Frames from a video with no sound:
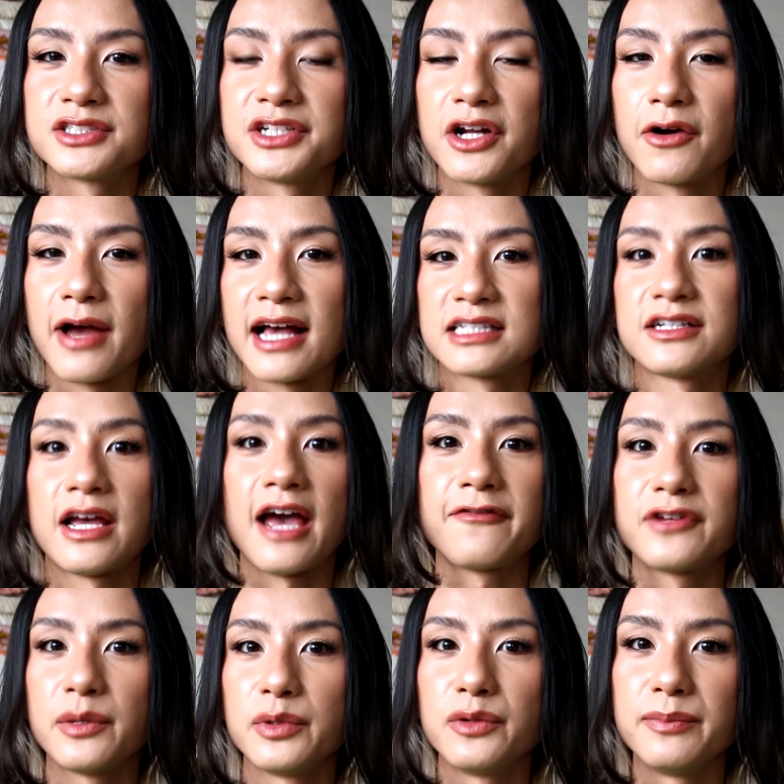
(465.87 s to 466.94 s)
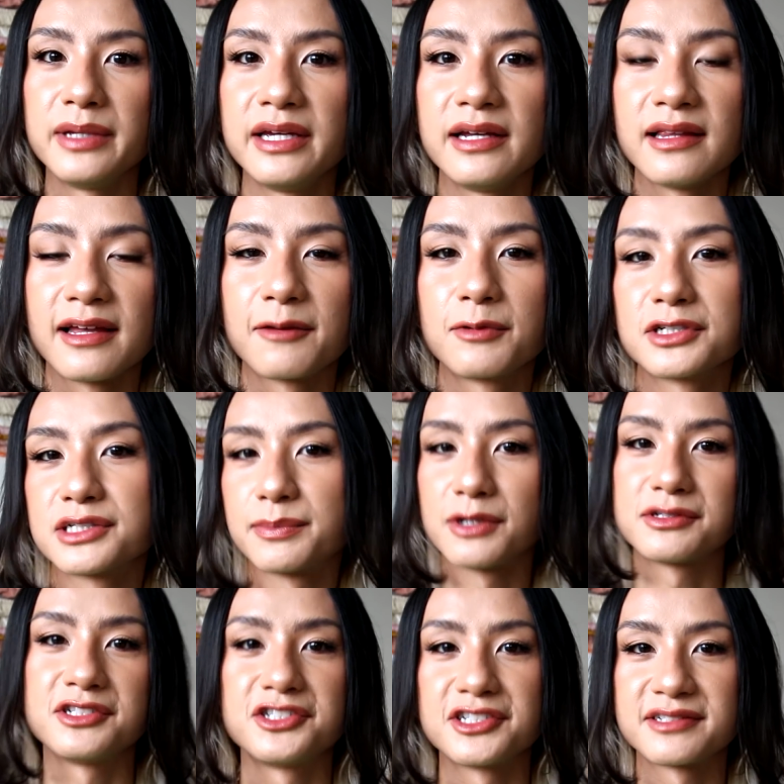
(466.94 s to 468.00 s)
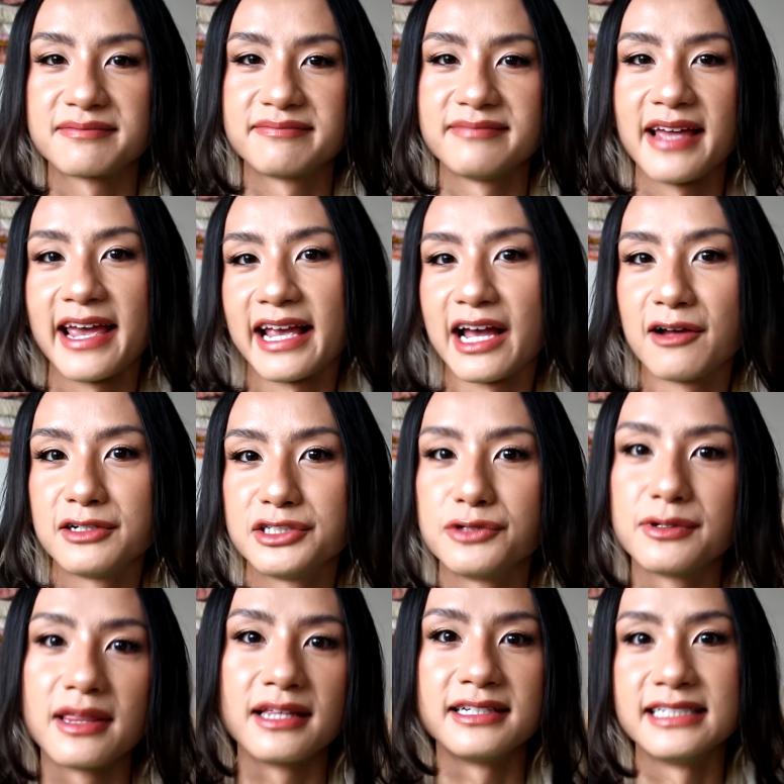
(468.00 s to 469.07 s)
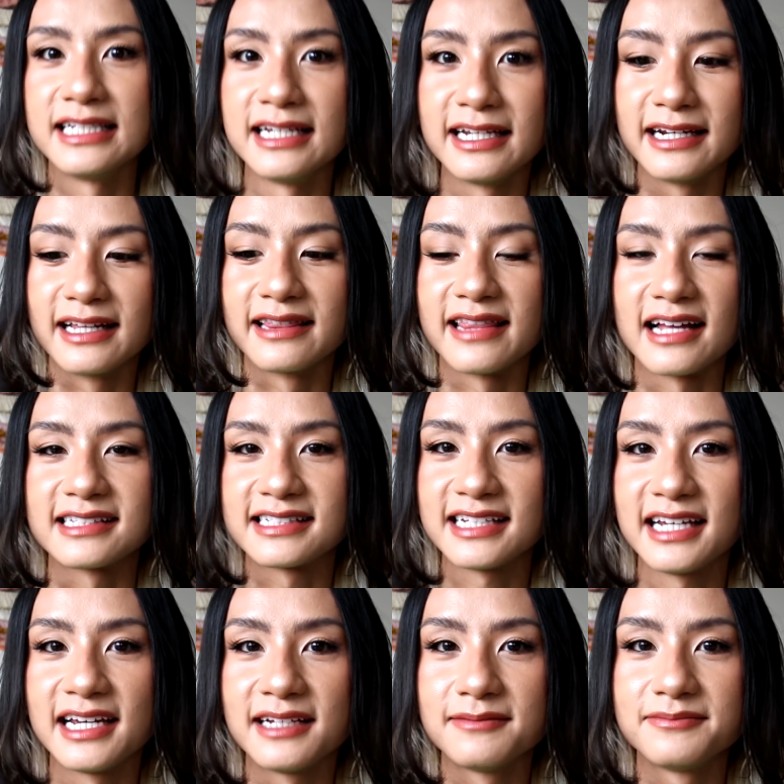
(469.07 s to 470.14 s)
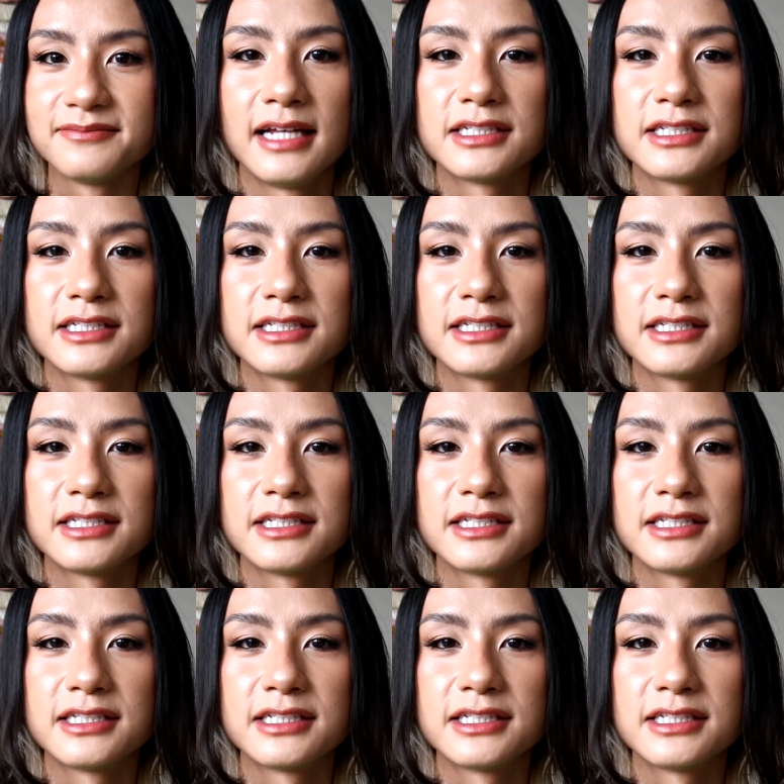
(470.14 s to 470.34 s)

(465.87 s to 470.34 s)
You know, as a FWB, like we're supposed to just hang out and do the deed and that's it.